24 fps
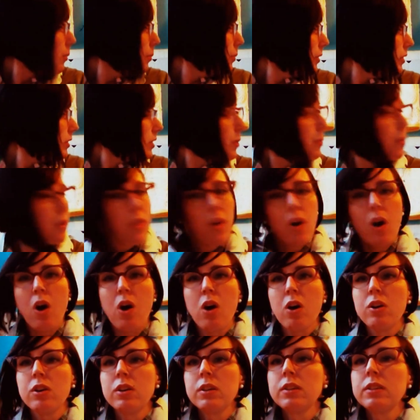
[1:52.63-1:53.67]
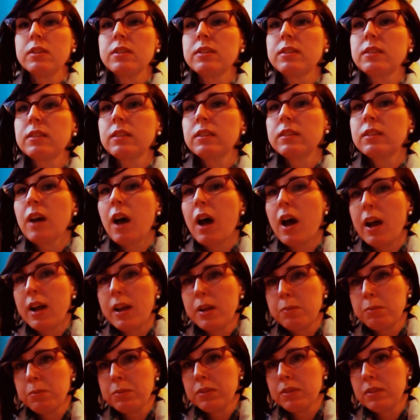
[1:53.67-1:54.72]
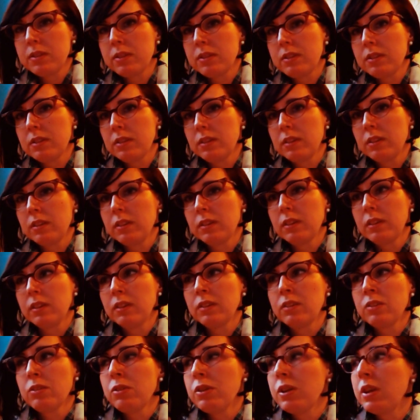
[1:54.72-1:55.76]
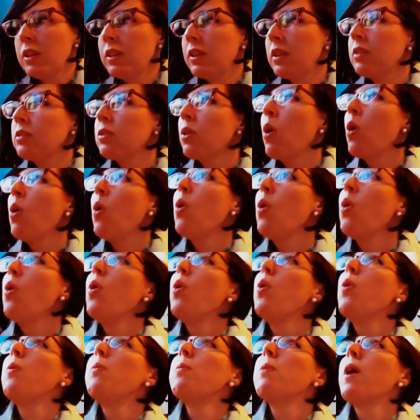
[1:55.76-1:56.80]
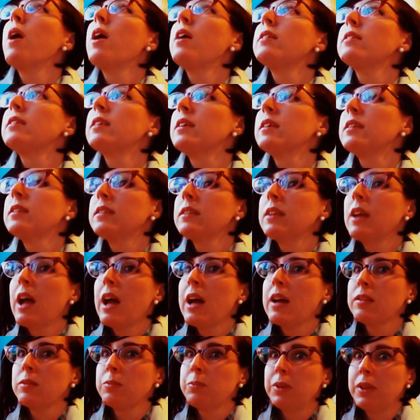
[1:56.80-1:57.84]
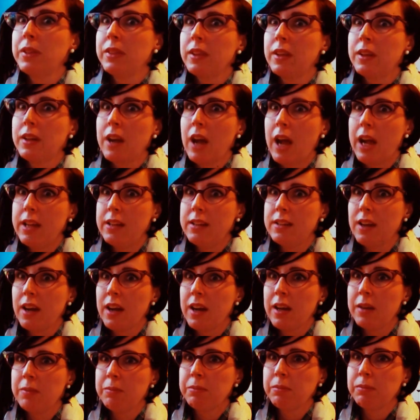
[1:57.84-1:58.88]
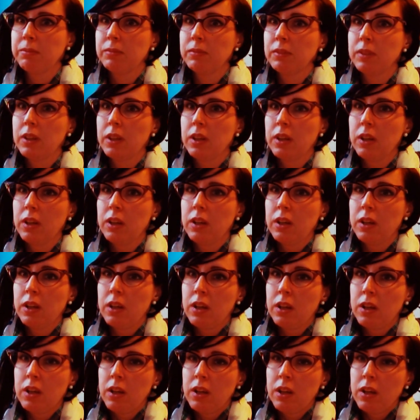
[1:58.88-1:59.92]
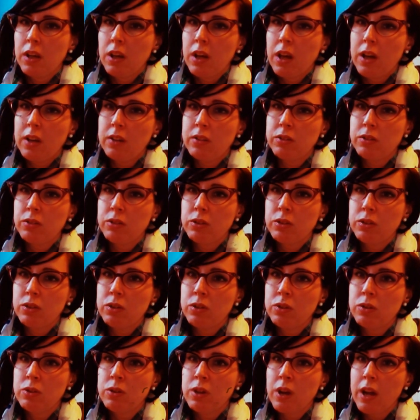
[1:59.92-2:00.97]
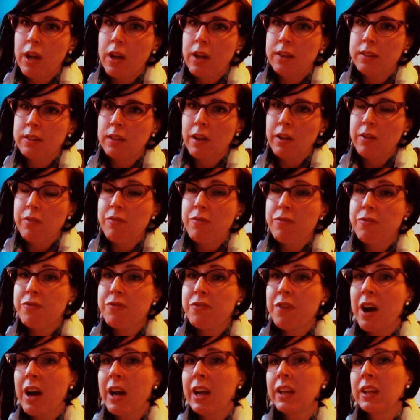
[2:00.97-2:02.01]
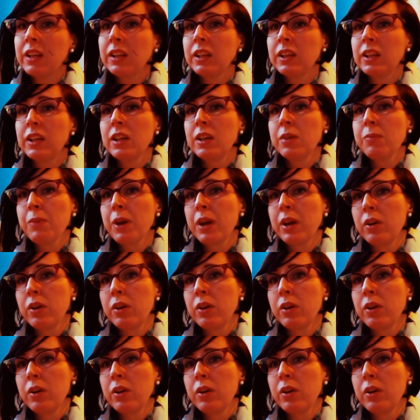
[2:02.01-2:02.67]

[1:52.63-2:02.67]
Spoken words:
some of the hardest times during this whole process has been the nighttime. As soon as I finally get my